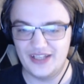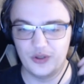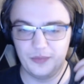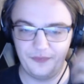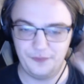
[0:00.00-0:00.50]
and the
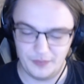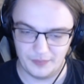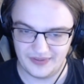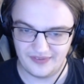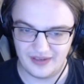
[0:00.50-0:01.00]
Orb of
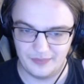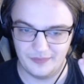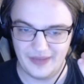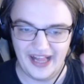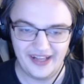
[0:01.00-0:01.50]
Firmament is
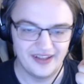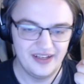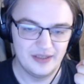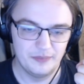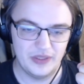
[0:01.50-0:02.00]
coming back.
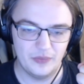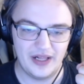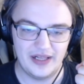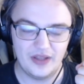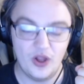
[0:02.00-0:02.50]

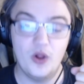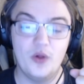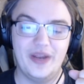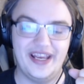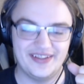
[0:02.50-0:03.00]
Meanwhile,
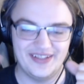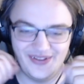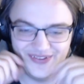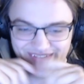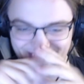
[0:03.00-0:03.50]
oh wait, no.